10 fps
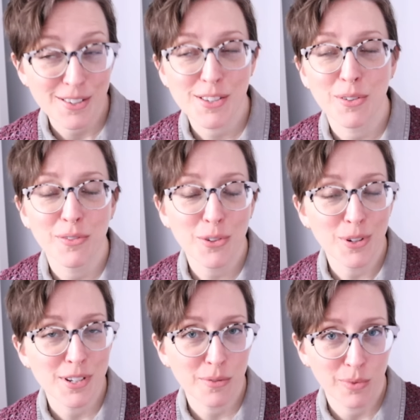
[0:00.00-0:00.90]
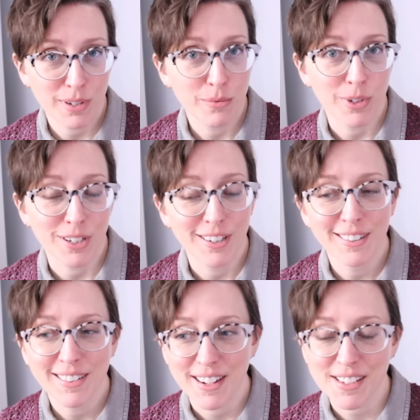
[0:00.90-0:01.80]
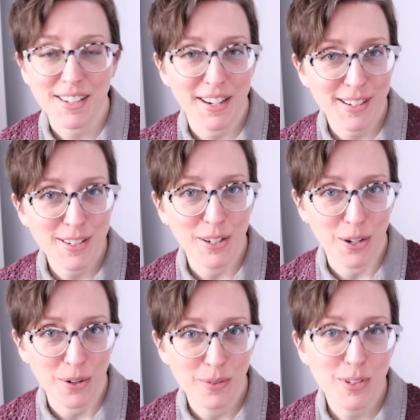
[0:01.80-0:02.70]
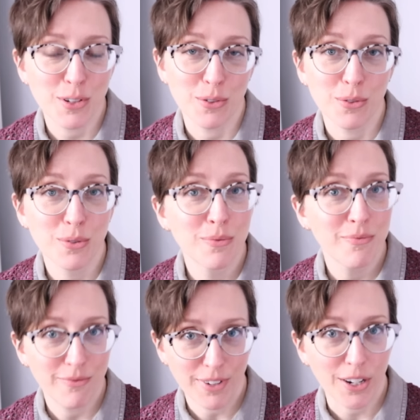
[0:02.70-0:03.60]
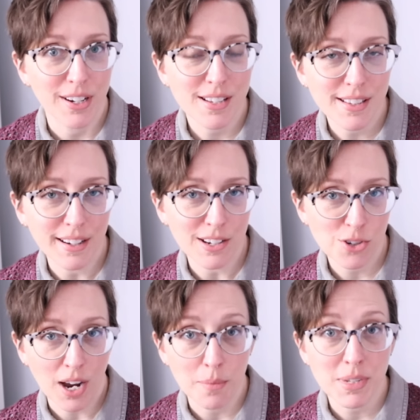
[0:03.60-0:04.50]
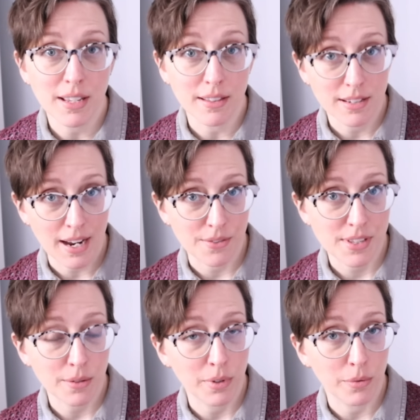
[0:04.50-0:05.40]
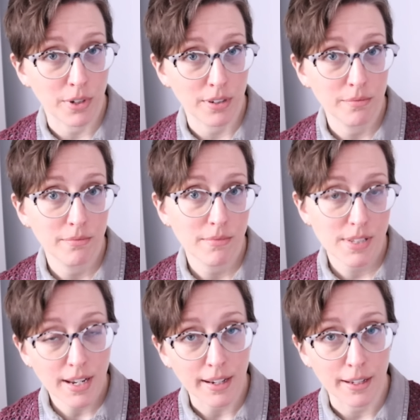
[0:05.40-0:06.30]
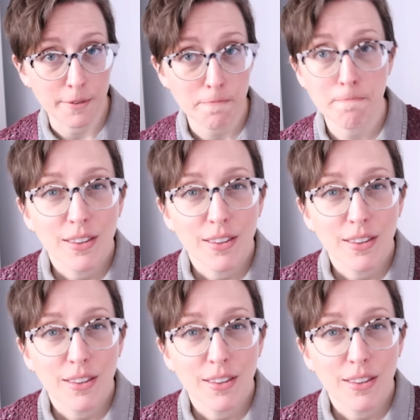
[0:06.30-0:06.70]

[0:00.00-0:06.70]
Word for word: so of course we were excited to go to various knitting shops in the towns that we were staying in.